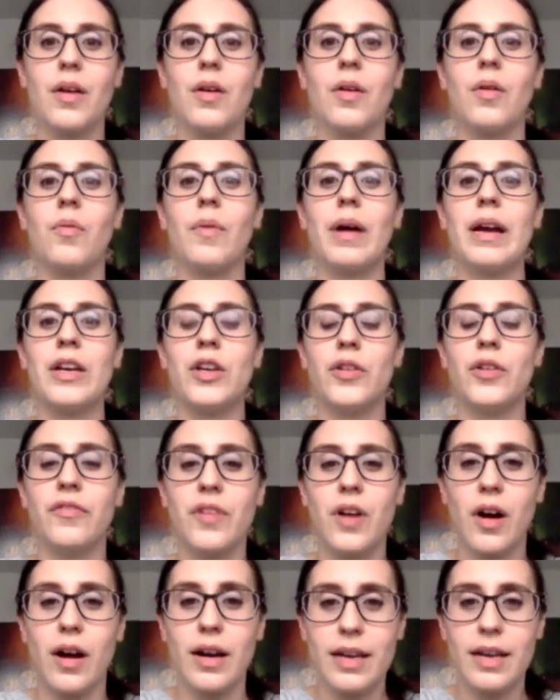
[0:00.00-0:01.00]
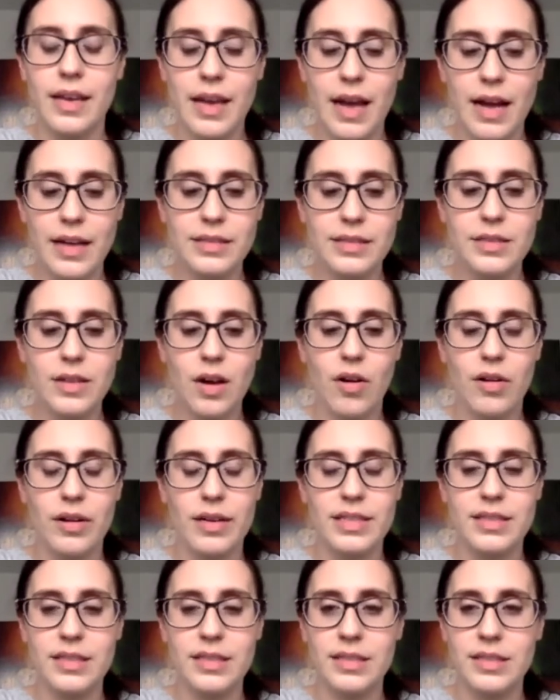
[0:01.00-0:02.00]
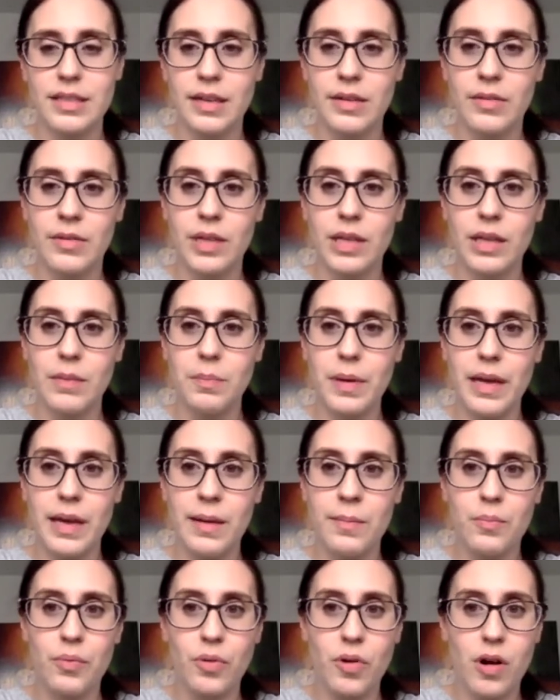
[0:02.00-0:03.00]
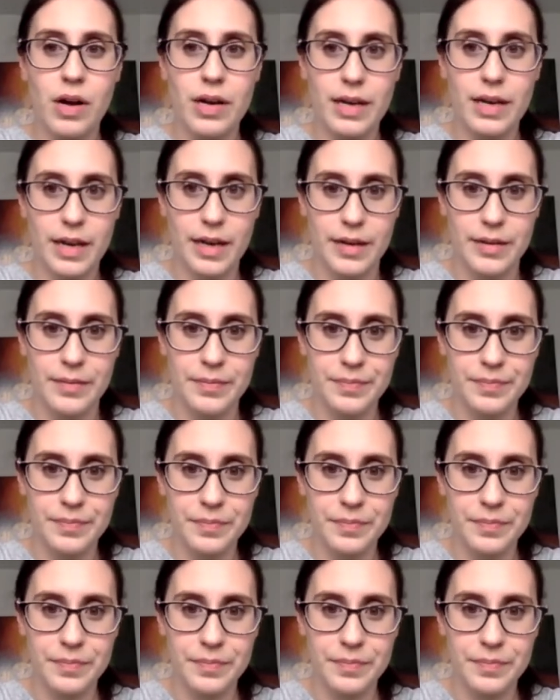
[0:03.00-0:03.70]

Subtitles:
When you've got guest artists continually being brought in,